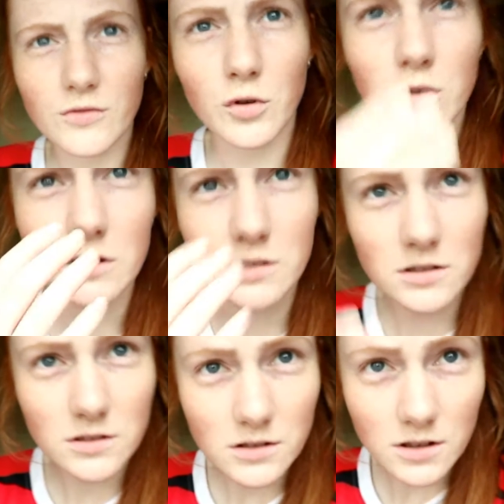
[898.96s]

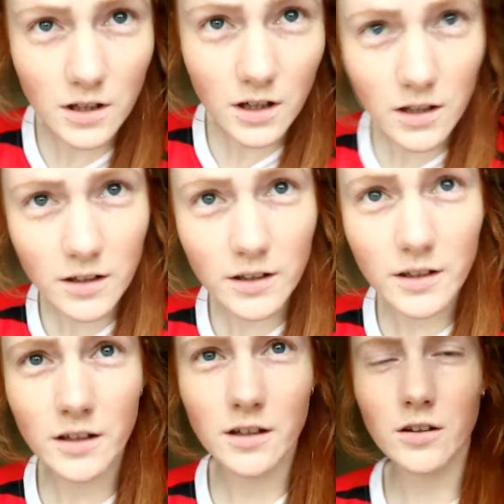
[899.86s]
Focus.
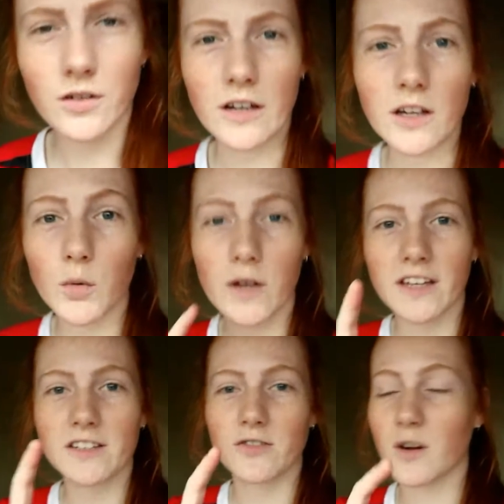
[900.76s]
Alright, quick
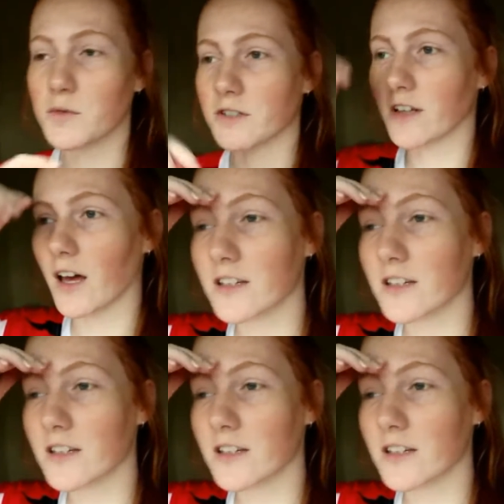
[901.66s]
interruption.